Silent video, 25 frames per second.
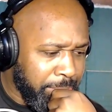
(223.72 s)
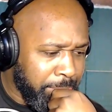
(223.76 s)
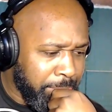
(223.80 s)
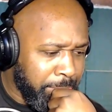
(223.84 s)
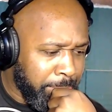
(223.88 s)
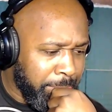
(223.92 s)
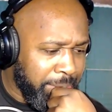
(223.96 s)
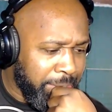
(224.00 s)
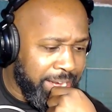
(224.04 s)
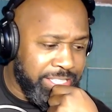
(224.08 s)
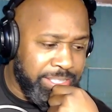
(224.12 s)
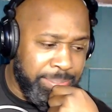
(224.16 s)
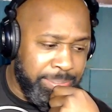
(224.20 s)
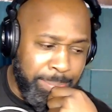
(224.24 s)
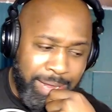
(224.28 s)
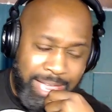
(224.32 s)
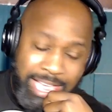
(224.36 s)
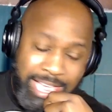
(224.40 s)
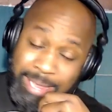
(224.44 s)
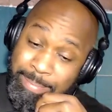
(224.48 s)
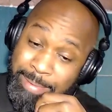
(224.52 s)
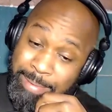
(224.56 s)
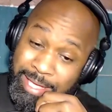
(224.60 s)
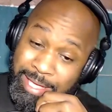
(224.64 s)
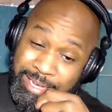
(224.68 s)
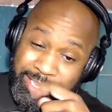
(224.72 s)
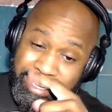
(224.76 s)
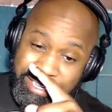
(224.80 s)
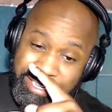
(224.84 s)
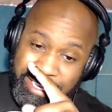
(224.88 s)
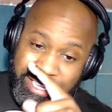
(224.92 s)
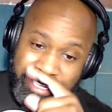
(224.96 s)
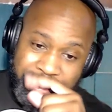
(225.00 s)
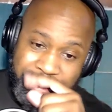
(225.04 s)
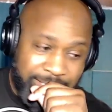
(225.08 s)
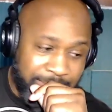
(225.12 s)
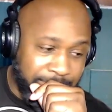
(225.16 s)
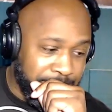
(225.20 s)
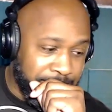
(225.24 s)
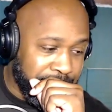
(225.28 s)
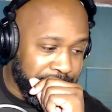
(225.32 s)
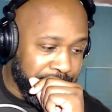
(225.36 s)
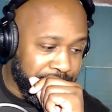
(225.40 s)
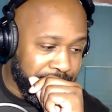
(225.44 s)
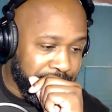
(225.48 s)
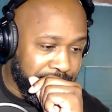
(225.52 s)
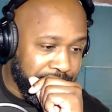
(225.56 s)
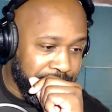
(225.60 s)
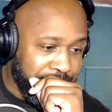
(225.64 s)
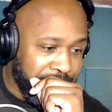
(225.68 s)
But as a black man, he doesn't.
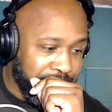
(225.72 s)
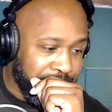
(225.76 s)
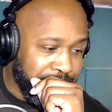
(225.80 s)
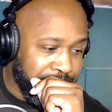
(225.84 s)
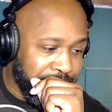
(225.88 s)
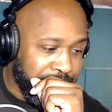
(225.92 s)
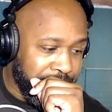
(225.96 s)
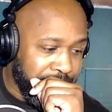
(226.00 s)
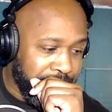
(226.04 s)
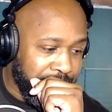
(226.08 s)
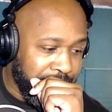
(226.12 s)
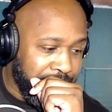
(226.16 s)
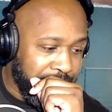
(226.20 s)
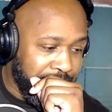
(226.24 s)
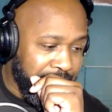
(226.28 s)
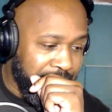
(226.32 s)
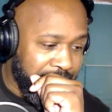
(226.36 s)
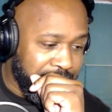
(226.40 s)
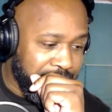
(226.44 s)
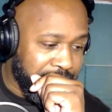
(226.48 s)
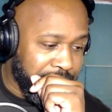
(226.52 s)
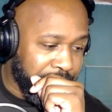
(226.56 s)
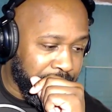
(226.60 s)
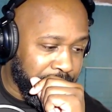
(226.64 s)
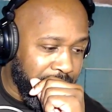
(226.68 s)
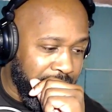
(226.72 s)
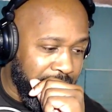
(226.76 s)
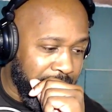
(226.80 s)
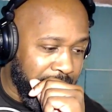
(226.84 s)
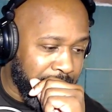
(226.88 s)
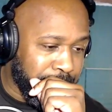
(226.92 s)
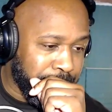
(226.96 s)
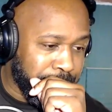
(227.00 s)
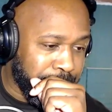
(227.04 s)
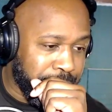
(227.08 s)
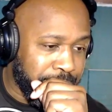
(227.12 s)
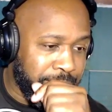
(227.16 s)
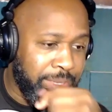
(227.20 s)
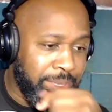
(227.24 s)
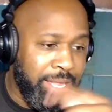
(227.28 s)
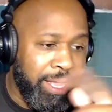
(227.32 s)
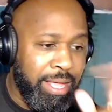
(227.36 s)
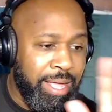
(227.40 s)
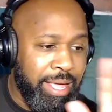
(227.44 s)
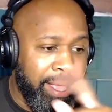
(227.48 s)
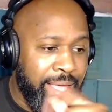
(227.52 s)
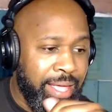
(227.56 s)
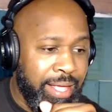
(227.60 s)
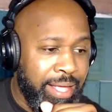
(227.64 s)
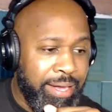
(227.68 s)
That's the problem.
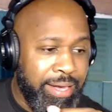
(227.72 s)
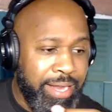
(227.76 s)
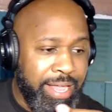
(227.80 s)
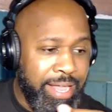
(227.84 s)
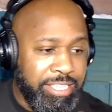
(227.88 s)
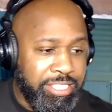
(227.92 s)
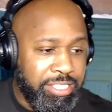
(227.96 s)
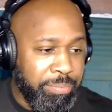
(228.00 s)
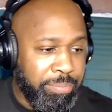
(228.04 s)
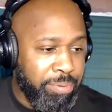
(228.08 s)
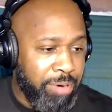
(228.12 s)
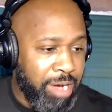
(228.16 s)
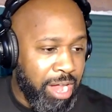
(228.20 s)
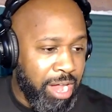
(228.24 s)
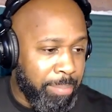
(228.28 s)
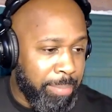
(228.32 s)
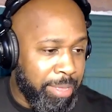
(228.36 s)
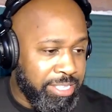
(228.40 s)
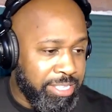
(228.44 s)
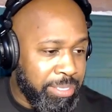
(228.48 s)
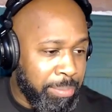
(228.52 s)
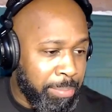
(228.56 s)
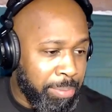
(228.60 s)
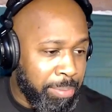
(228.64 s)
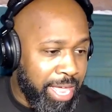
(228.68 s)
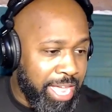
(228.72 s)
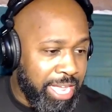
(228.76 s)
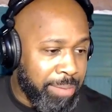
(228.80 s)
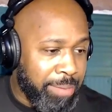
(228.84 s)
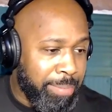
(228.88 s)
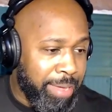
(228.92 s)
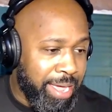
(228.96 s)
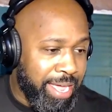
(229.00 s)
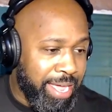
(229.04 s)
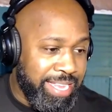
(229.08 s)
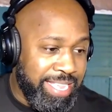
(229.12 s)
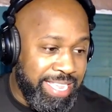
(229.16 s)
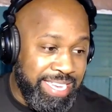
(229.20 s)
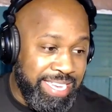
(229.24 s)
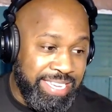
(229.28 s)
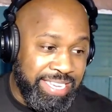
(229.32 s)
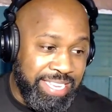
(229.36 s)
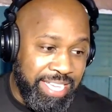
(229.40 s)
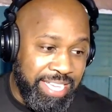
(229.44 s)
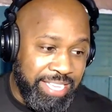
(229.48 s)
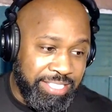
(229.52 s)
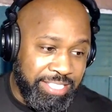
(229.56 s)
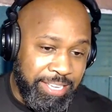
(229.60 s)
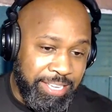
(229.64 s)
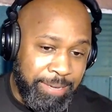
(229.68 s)
That's the problem. As a black man, he
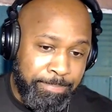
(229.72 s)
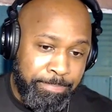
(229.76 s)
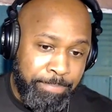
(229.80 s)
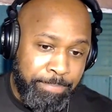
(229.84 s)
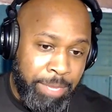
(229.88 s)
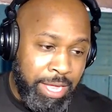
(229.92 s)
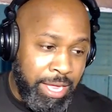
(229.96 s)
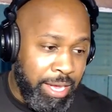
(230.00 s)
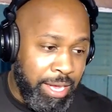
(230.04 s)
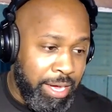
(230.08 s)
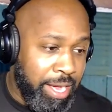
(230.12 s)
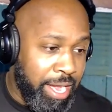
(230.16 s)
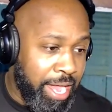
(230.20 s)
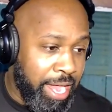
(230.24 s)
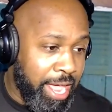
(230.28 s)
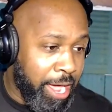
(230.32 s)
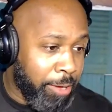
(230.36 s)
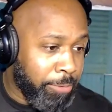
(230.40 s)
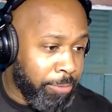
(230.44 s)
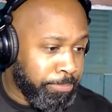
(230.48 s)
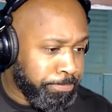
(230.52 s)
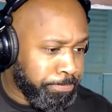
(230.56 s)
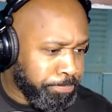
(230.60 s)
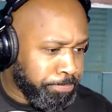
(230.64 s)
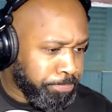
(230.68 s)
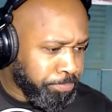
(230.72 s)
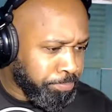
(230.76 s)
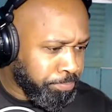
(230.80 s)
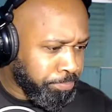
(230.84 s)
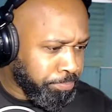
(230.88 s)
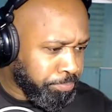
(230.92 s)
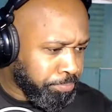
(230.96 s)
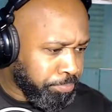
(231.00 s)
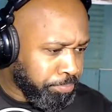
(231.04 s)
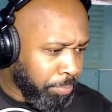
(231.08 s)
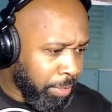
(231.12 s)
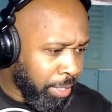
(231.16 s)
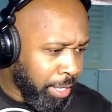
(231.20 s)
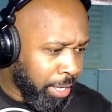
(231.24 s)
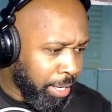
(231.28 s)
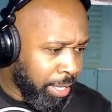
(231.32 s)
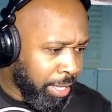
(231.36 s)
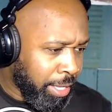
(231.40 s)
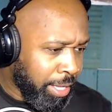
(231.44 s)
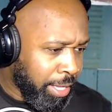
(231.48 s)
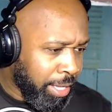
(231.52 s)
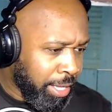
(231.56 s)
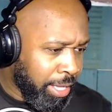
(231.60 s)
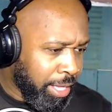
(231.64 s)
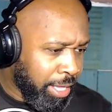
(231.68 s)
doesn't. Now,
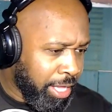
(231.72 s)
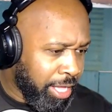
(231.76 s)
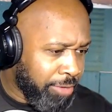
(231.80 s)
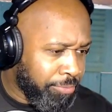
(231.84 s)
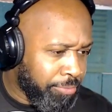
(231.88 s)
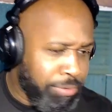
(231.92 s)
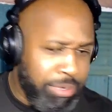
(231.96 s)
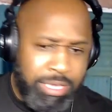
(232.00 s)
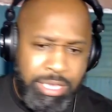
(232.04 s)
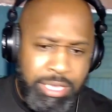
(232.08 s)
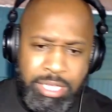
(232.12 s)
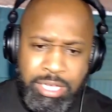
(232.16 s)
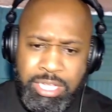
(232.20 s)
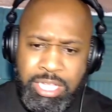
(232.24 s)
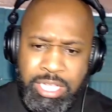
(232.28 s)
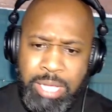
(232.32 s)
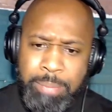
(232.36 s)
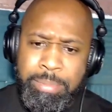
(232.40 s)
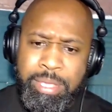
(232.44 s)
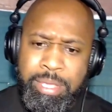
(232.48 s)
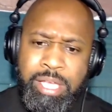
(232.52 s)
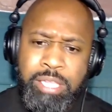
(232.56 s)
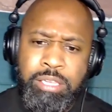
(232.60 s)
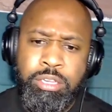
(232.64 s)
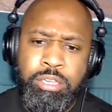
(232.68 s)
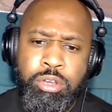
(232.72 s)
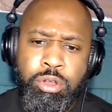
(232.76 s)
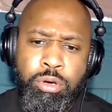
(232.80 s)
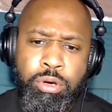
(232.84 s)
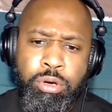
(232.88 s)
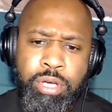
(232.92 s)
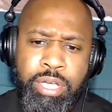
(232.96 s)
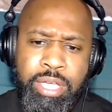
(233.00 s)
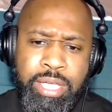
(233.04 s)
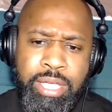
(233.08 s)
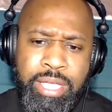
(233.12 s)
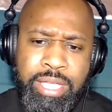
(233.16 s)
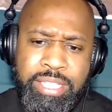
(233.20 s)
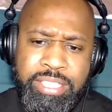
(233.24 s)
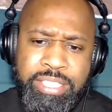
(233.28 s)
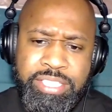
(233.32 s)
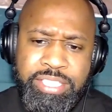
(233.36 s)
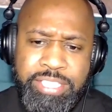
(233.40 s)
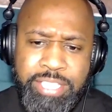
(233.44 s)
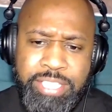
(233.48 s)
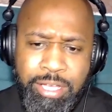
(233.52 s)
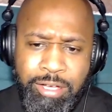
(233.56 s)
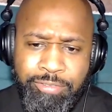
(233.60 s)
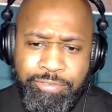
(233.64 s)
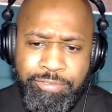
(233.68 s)
if we look up Illinois
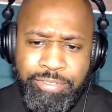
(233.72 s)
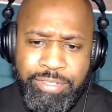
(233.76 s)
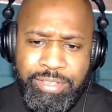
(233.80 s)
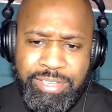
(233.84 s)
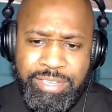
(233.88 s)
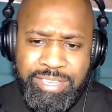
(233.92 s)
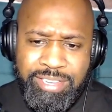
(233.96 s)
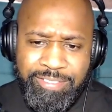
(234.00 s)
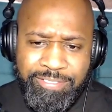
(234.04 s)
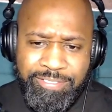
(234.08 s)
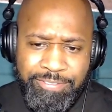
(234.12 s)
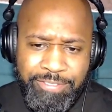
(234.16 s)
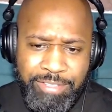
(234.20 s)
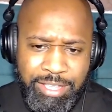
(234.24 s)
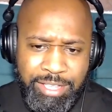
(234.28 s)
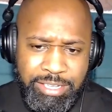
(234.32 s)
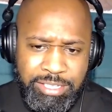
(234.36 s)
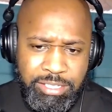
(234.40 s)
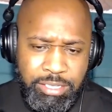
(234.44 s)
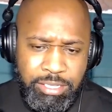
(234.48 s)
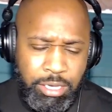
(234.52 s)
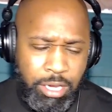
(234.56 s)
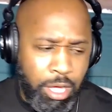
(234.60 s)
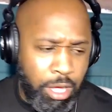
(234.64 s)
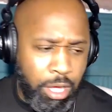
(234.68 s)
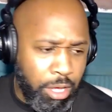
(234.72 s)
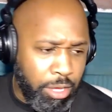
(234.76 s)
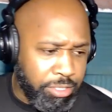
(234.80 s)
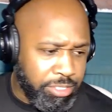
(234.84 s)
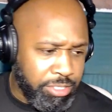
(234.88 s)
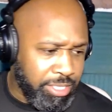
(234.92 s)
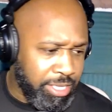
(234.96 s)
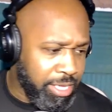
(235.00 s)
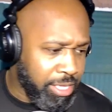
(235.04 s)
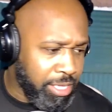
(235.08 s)
self-defense laws,